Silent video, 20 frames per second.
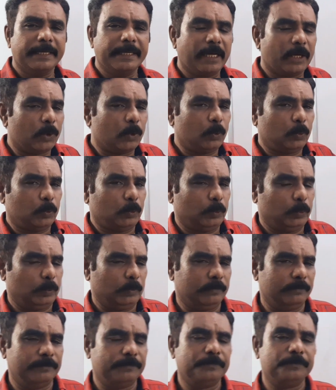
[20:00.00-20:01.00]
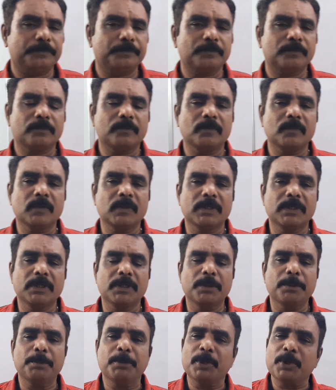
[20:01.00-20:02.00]
Now,
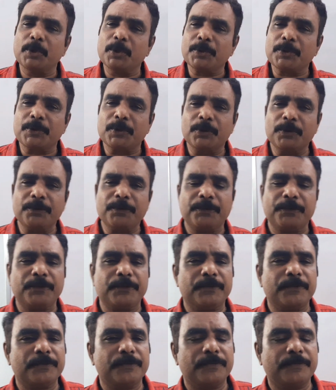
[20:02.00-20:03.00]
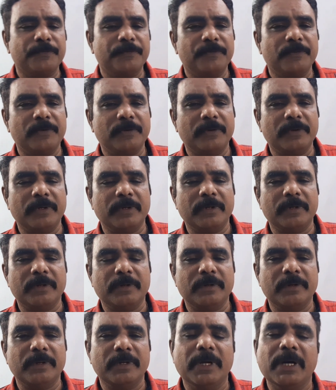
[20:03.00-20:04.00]
because of
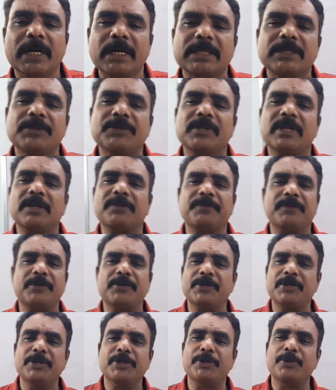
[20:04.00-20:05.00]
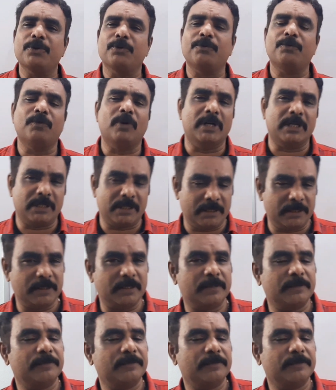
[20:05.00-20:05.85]
large surface tension of water,